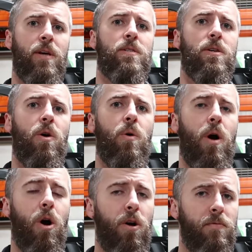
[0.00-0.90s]
So
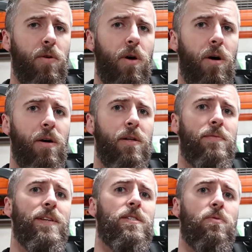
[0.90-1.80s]
overall,
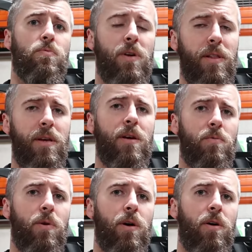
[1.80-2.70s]
this is a really
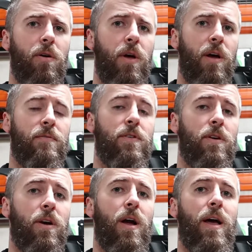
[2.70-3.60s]
good wheel
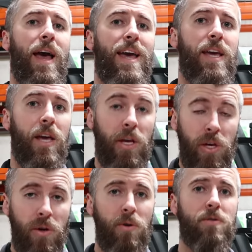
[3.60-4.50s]
for a
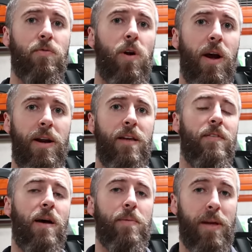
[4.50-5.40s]
huge variety of
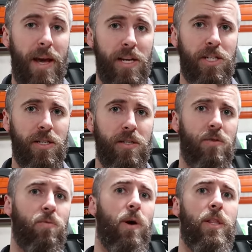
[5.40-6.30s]

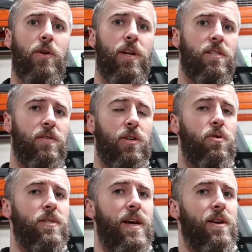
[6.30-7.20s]
applications, whether it's
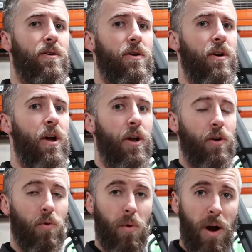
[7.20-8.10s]
used at your
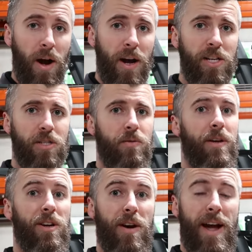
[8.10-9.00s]
garage,
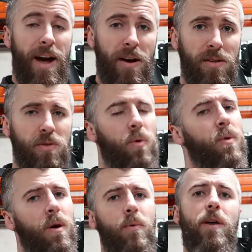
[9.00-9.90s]
at your house,
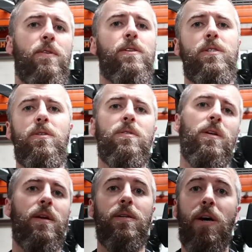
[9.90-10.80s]
or whether it's used
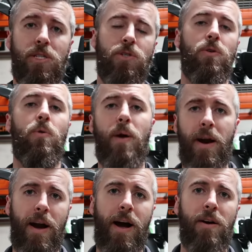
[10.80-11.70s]
in an industrial
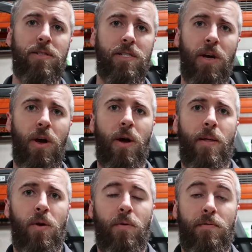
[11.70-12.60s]
warehouse
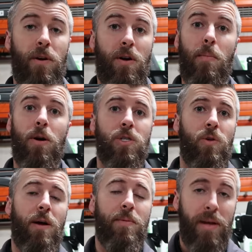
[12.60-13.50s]
for a
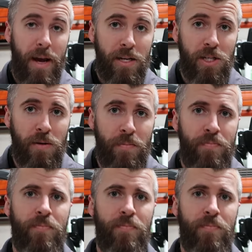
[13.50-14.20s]
commercial application.